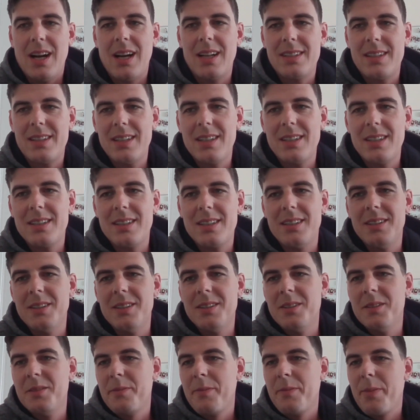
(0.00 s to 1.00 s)
I think
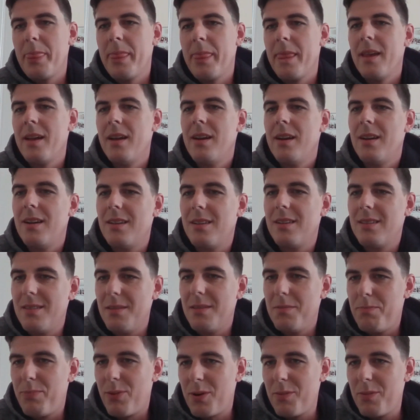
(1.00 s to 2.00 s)
the
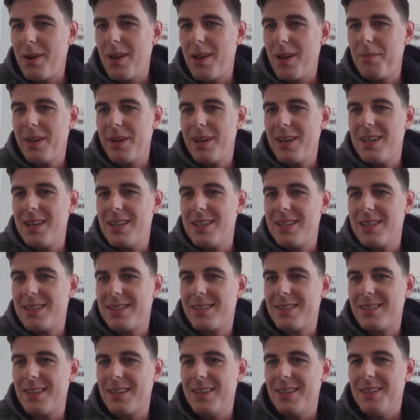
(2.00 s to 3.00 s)
problem
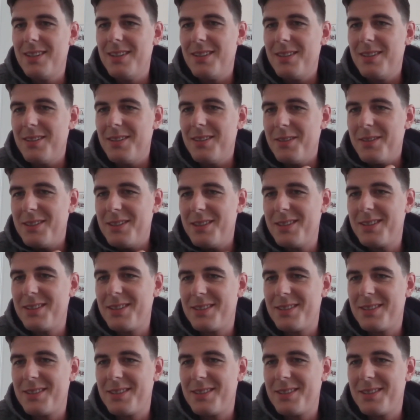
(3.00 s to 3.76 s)
is the